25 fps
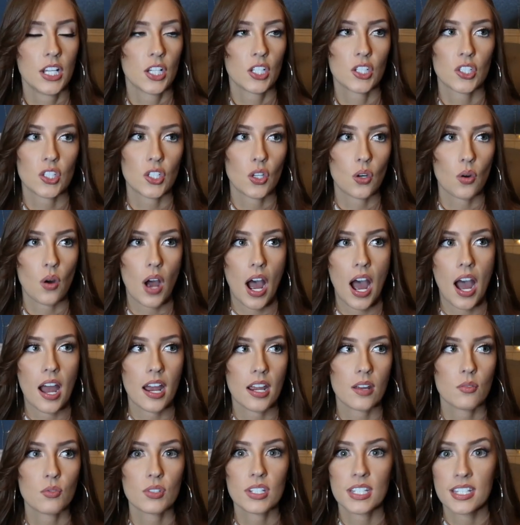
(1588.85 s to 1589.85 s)
So
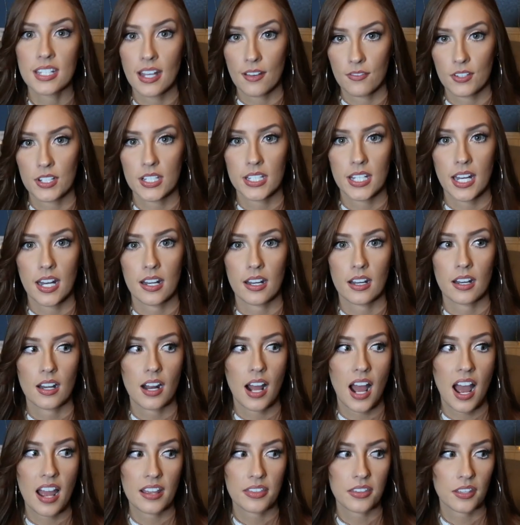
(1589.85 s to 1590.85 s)
I was devastated.
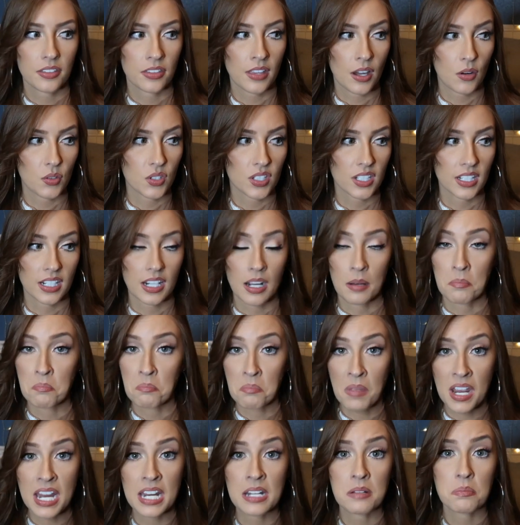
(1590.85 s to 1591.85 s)
I thought that was like a
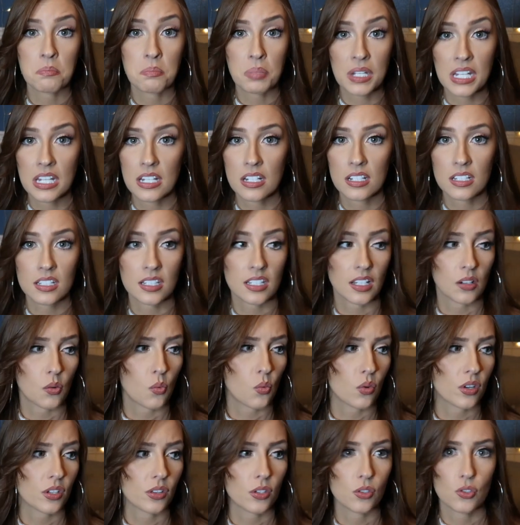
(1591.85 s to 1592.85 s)
main piece, like
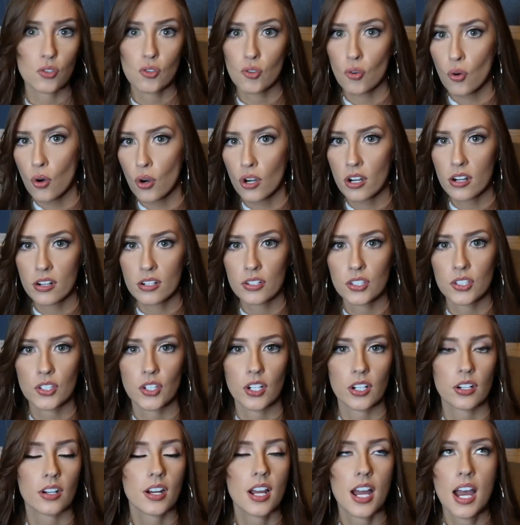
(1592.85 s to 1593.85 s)
one of the drawers,
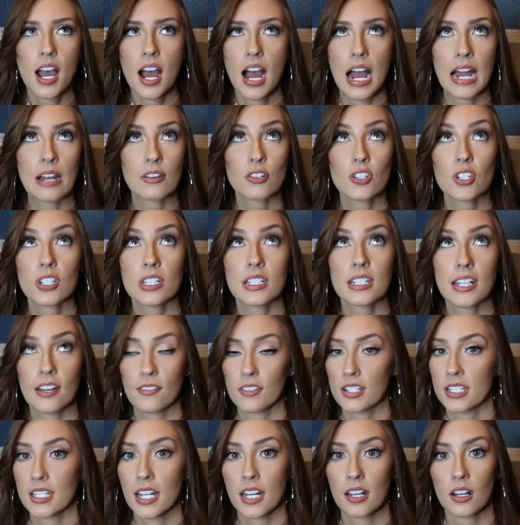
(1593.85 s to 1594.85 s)
or I was just
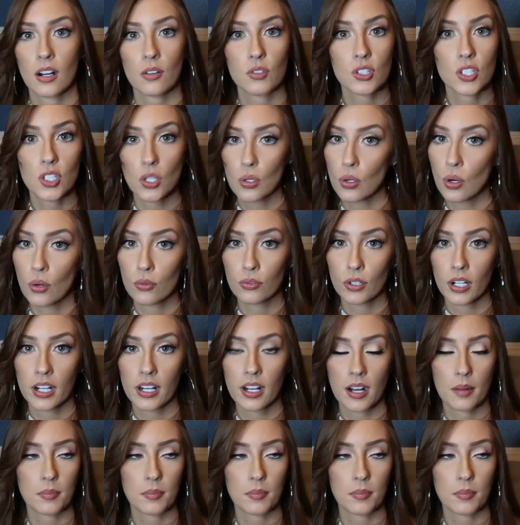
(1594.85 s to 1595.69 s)
devastated. I was so over it.